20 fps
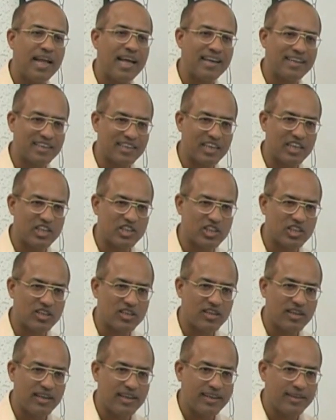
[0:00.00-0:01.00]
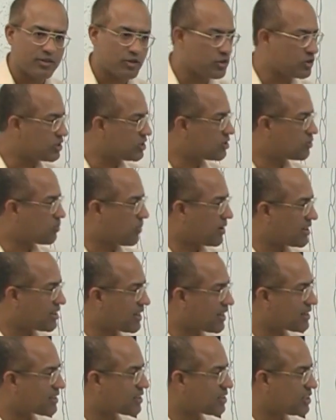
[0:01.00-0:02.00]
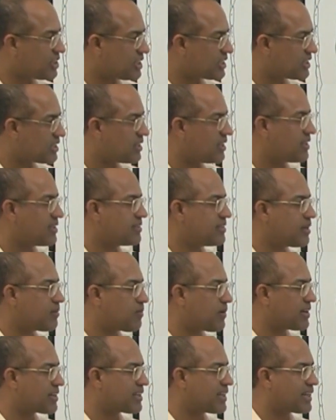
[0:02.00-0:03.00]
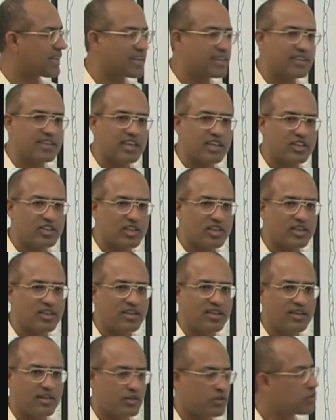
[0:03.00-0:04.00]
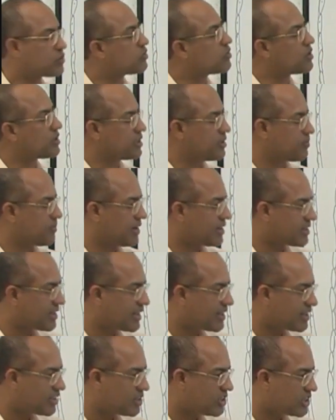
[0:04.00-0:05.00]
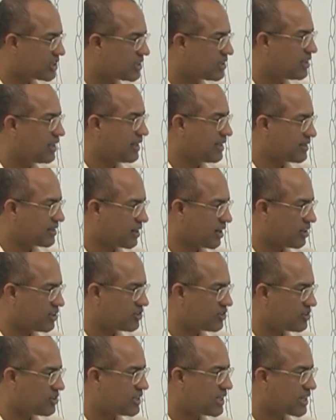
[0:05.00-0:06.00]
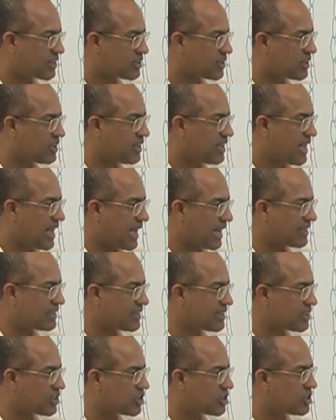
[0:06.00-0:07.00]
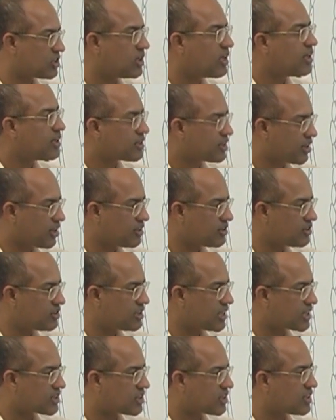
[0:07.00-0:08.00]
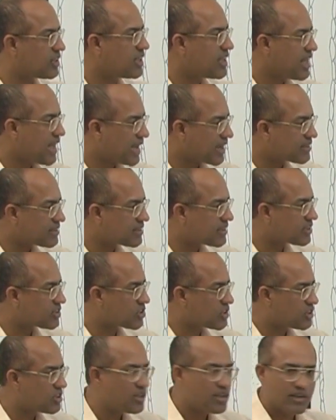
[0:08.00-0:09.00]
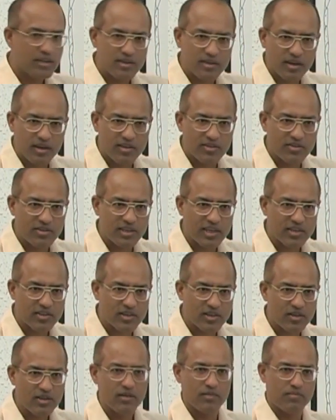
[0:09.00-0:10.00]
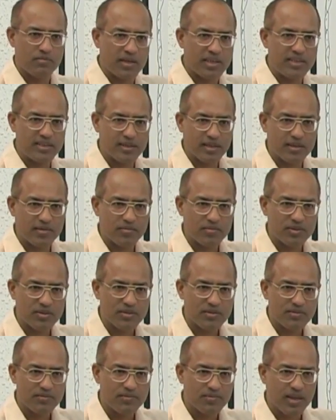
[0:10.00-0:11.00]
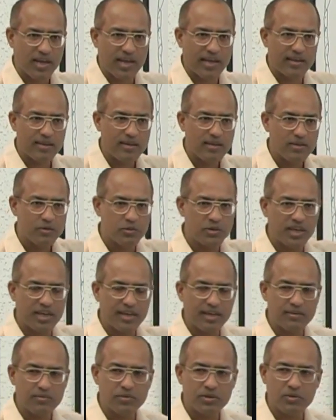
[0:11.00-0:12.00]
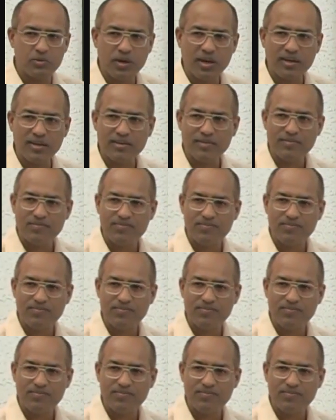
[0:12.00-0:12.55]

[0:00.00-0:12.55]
aggregation. So there is platelet adhesion, then platelet aggregation, sorry, platelet adhesion, release reaction, aggregation, release reaction, aggregation, release reaction many times. And we end up with what?